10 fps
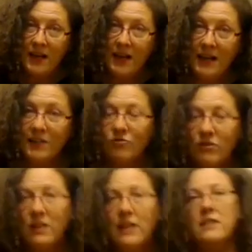And
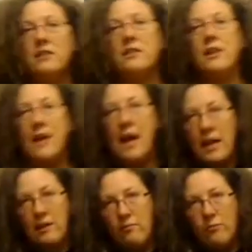release. So
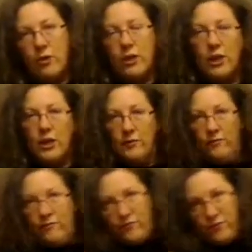then we're going to
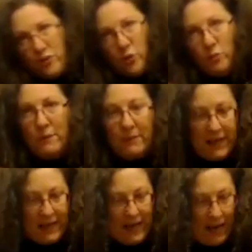do the
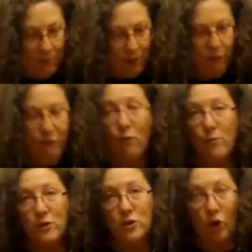webbing again, but
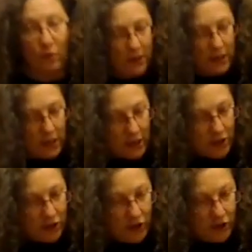from the top.
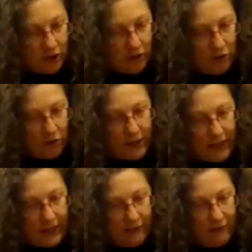So still
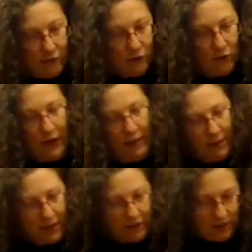looking for that
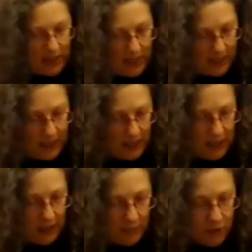bit of skin
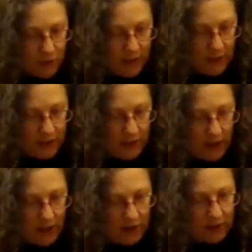between the
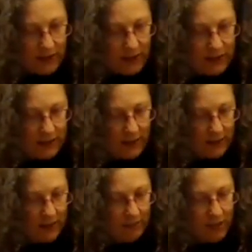toes, and this
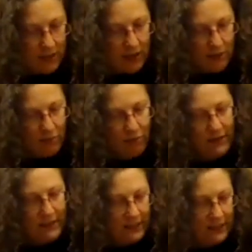time
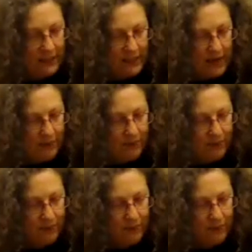pressing down.